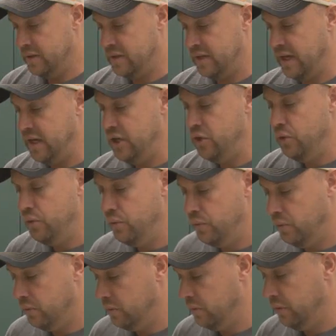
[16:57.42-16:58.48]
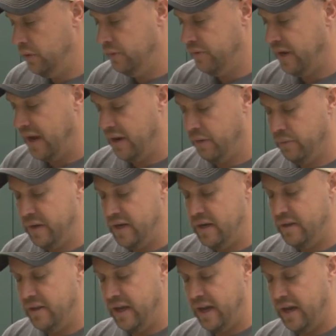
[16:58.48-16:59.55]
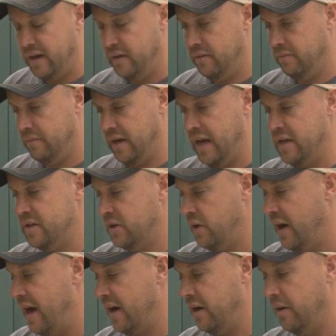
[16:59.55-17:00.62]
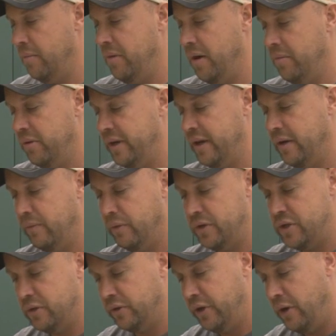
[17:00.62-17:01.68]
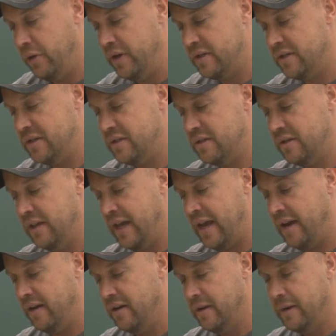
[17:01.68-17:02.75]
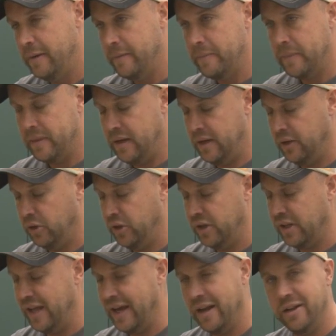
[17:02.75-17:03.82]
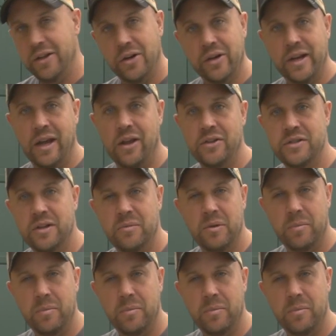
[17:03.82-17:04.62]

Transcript: say you've got a reed that has a crack or a bubble in it, and what you'll notice is that it'll look like a little calcium